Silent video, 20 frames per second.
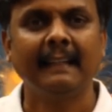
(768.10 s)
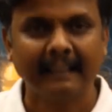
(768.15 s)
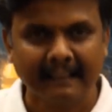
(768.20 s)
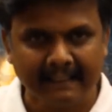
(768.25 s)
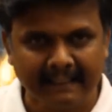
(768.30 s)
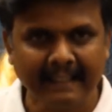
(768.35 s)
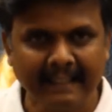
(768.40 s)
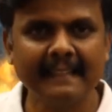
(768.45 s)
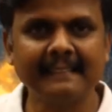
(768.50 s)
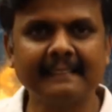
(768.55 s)

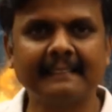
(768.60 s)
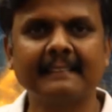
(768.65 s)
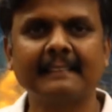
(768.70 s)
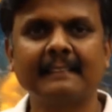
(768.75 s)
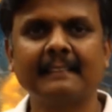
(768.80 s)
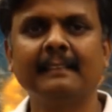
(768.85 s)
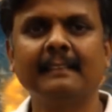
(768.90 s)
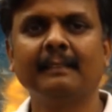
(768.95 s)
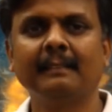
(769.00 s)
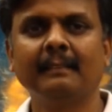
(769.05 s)

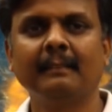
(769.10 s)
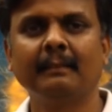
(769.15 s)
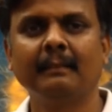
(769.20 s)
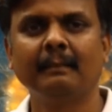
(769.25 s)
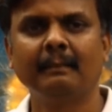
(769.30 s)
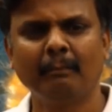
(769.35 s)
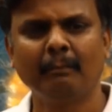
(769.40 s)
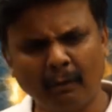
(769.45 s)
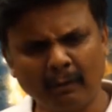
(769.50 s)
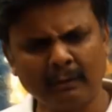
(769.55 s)
Yes.
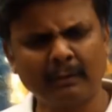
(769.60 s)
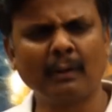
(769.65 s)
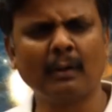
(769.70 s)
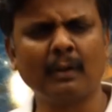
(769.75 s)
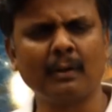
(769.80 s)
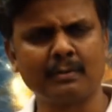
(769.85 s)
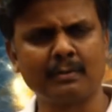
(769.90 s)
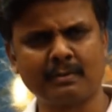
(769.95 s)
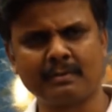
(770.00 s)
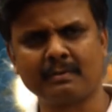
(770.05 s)

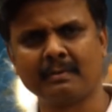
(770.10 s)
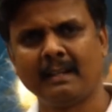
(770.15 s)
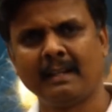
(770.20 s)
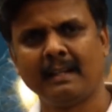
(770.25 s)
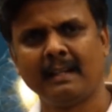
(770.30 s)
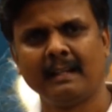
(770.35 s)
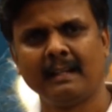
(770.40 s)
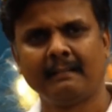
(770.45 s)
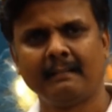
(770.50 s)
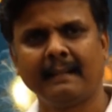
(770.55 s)
Photos,
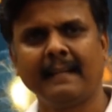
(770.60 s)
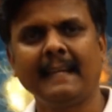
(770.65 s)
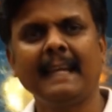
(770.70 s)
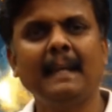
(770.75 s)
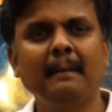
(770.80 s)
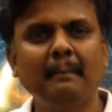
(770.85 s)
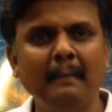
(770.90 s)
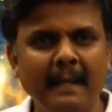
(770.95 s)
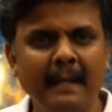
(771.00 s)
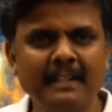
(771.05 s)

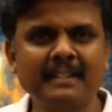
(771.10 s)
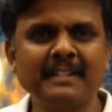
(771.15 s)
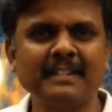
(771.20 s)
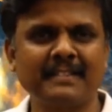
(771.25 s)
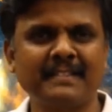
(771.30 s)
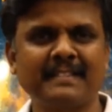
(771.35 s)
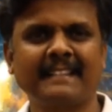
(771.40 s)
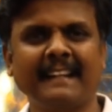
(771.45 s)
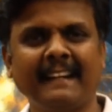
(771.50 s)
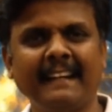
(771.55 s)

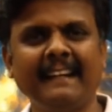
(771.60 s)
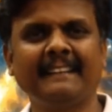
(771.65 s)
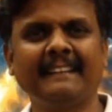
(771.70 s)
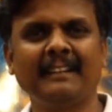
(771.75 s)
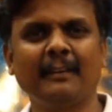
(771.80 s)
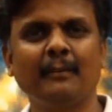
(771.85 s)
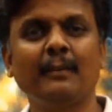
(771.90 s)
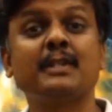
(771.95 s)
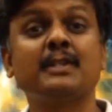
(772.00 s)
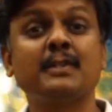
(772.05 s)
images,
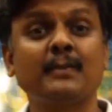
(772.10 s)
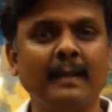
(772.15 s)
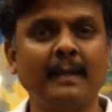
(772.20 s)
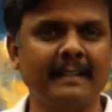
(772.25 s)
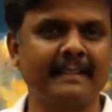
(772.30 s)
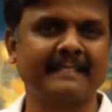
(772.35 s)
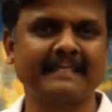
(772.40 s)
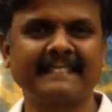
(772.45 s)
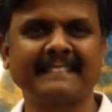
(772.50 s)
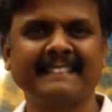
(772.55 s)
correct?
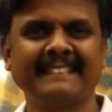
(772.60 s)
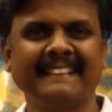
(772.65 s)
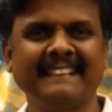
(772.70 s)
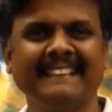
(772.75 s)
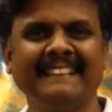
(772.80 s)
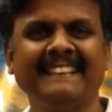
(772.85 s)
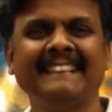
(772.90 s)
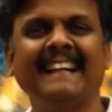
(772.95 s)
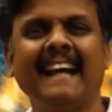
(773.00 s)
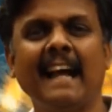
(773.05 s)
Visuals,
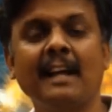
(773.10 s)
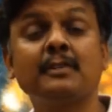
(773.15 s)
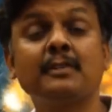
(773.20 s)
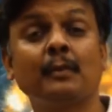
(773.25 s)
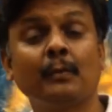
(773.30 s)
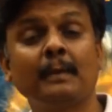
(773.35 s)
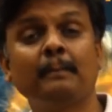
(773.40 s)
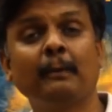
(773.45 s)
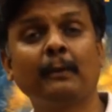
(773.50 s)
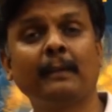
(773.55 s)
as you
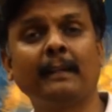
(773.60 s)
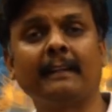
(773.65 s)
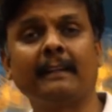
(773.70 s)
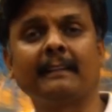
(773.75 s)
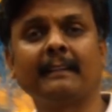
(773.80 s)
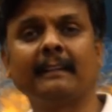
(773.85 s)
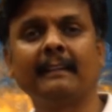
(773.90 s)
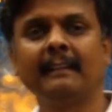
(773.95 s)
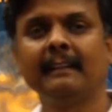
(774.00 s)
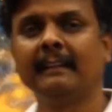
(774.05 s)
would put
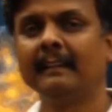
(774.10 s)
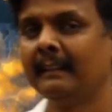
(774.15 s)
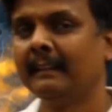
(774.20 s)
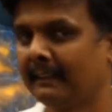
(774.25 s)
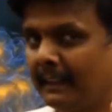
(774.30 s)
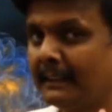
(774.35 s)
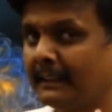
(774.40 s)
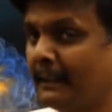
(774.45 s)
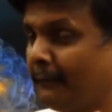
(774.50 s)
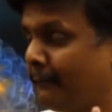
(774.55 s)
it.
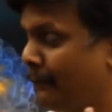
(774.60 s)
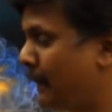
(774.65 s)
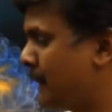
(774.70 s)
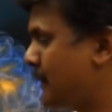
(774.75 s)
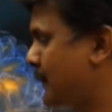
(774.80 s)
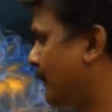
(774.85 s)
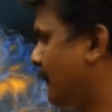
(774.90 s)
That's the first